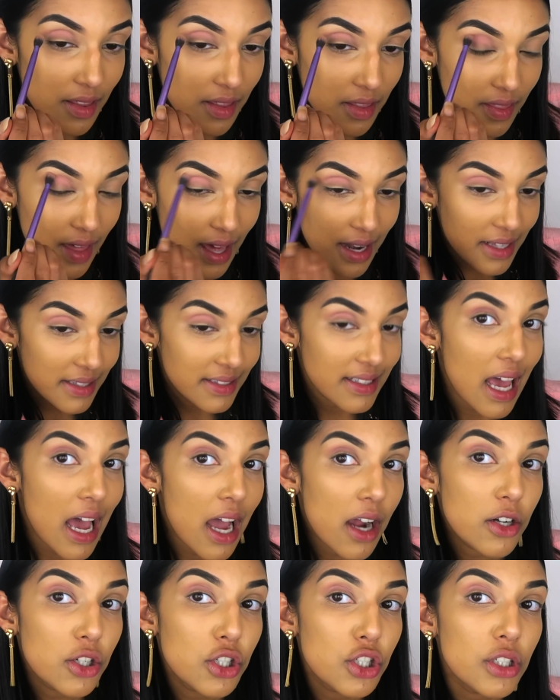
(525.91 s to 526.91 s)
that it's
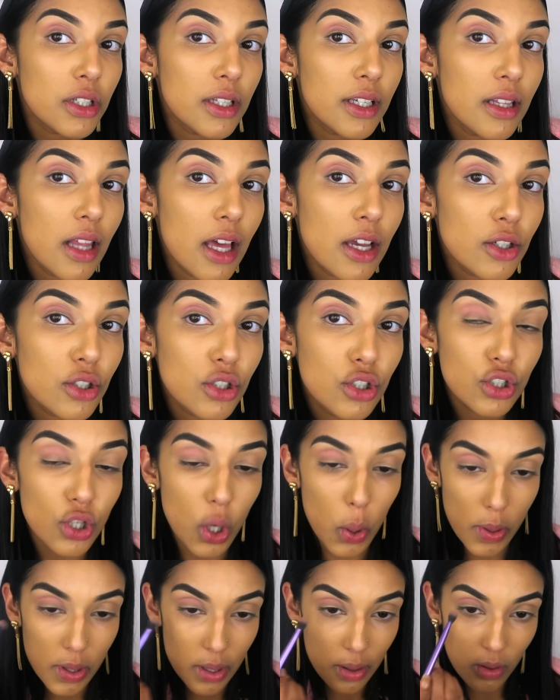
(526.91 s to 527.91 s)
actually like
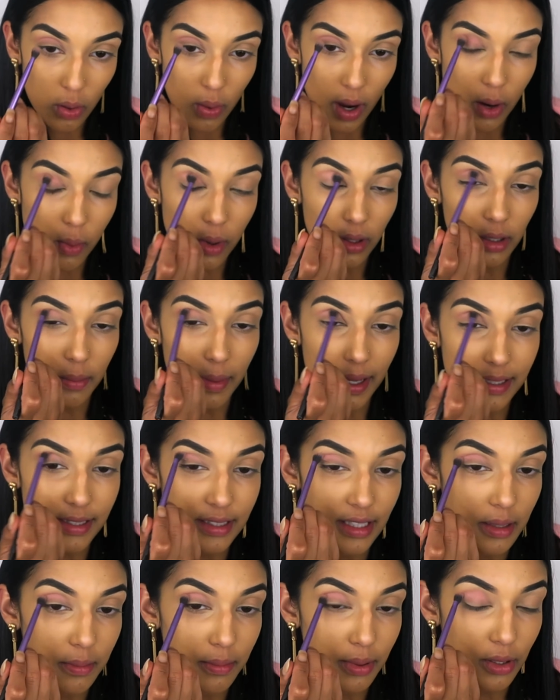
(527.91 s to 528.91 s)
showing up quite well on my skin,